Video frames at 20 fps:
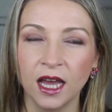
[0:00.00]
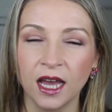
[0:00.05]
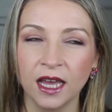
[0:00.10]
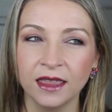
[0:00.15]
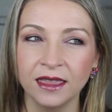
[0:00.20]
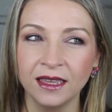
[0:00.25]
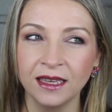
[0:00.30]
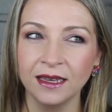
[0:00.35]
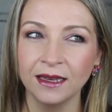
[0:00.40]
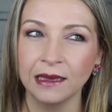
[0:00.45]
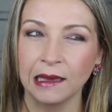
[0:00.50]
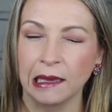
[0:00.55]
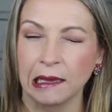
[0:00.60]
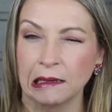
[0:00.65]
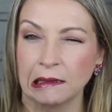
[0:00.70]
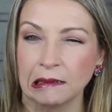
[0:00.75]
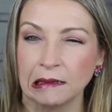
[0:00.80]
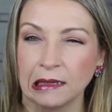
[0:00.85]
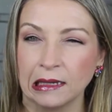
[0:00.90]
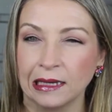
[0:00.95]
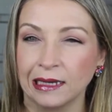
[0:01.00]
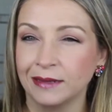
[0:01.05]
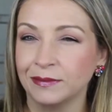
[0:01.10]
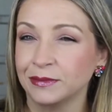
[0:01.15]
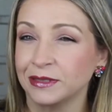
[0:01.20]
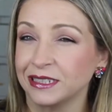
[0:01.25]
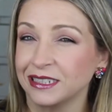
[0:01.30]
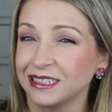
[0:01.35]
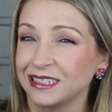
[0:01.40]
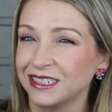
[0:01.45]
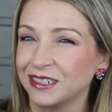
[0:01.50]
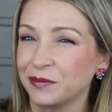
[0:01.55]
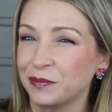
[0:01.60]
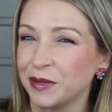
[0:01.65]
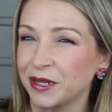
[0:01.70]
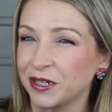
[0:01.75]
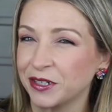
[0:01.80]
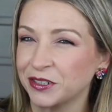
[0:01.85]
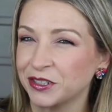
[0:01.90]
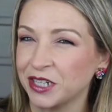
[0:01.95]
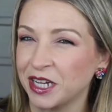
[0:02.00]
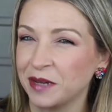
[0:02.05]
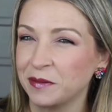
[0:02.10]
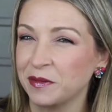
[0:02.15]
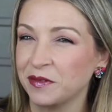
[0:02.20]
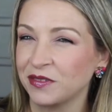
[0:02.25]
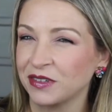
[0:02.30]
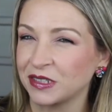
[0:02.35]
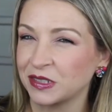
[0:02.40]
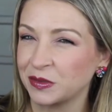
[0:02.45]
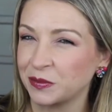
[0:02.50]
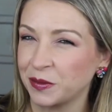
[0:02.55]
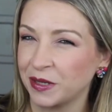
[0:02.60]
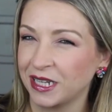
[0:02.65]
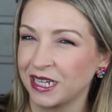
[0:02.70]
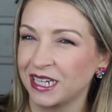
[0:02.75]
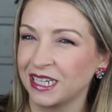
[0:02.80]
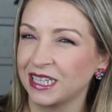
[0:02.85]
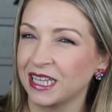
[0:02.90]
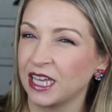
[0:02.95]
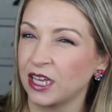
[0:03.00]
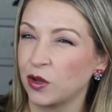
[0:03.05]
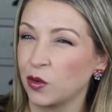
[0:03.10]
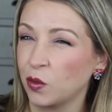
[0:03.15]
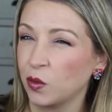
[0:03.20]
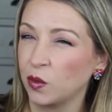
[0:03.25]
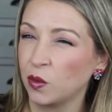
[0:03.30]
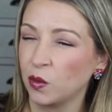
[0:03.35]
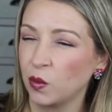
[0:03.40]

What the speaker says: I think Emily did a better job of explaining like